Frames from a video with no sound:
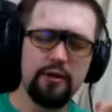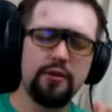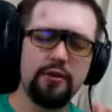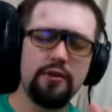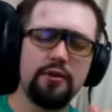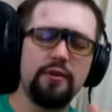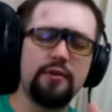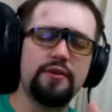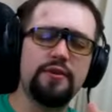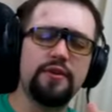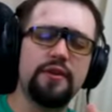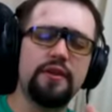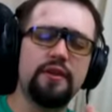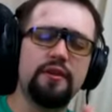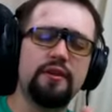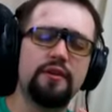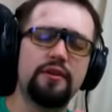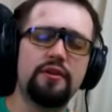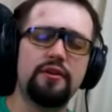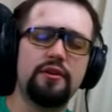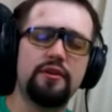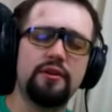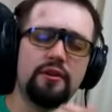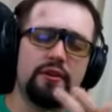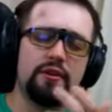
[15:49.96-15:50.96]
using
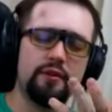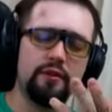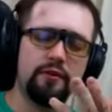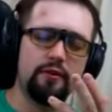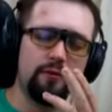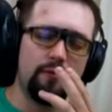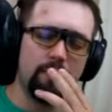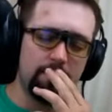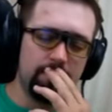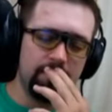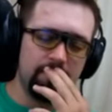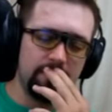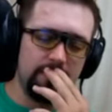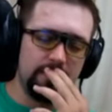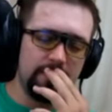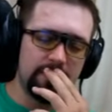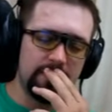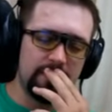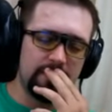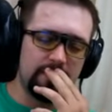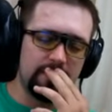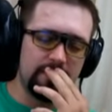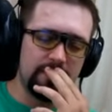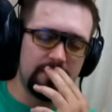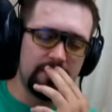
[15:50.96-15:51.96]
the
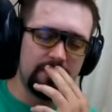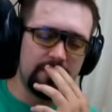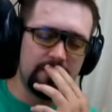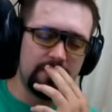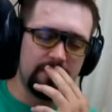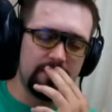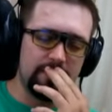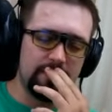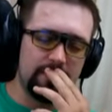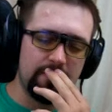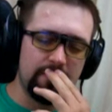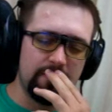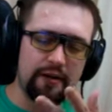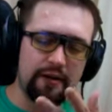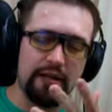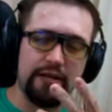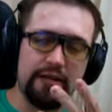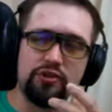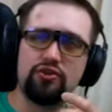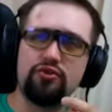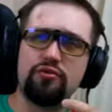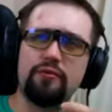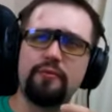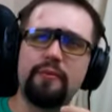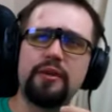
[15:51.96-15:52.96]
podcast
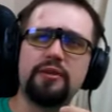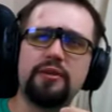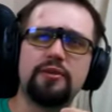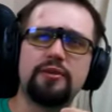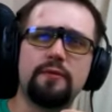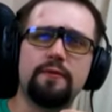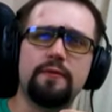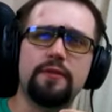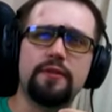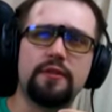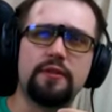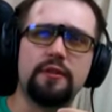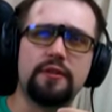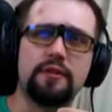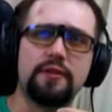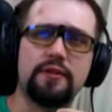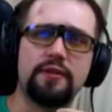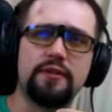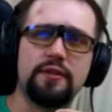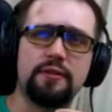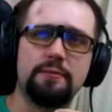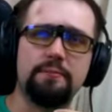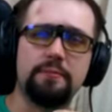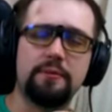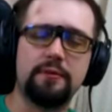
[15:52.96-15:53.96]
streaming service called
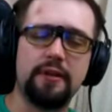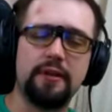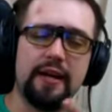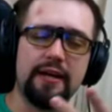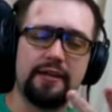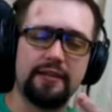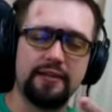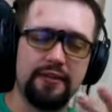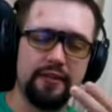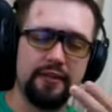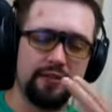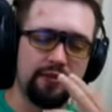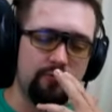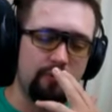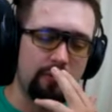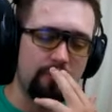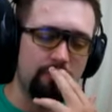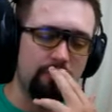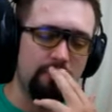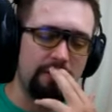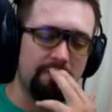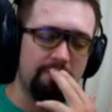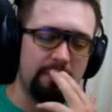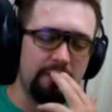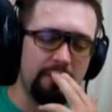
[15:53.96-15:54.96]
Simplecast. That's what
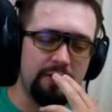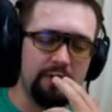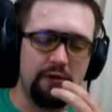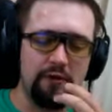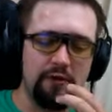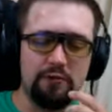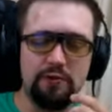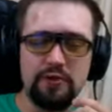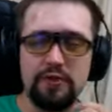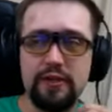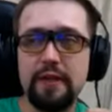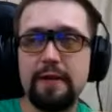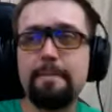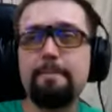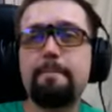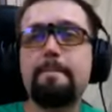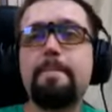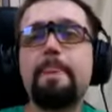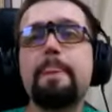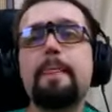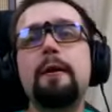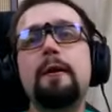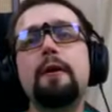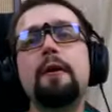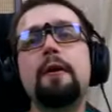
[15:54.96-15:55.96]
we've been using.
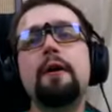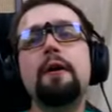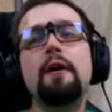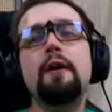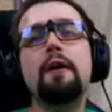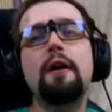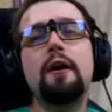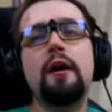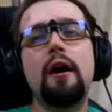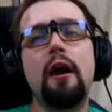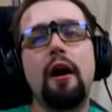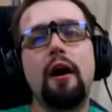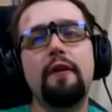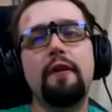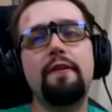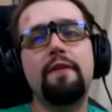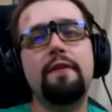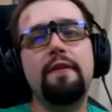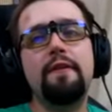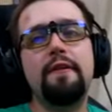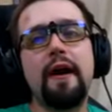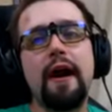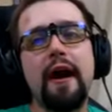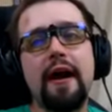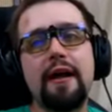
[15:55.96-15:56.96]
On
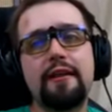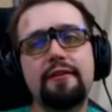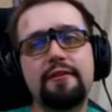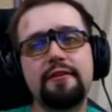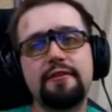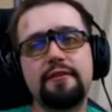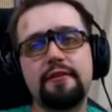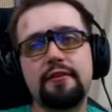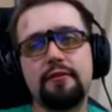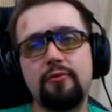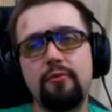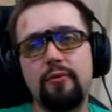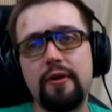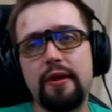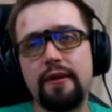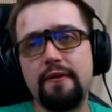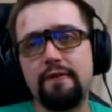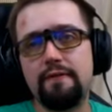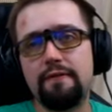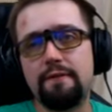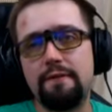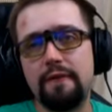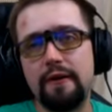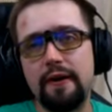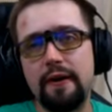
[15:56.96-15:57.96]
that,
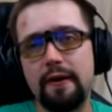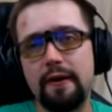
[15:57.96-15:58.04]
we've